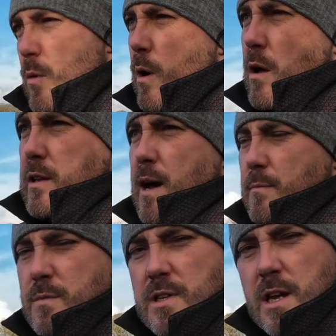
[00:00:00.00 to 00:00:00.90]
wild
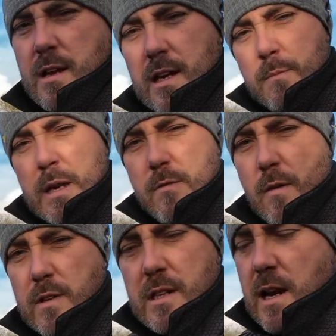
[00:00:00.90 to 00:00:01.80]
camps, and a bit of
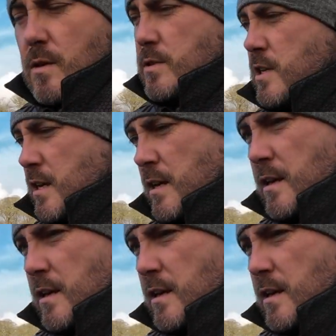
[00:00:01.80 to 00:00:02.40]
everything else.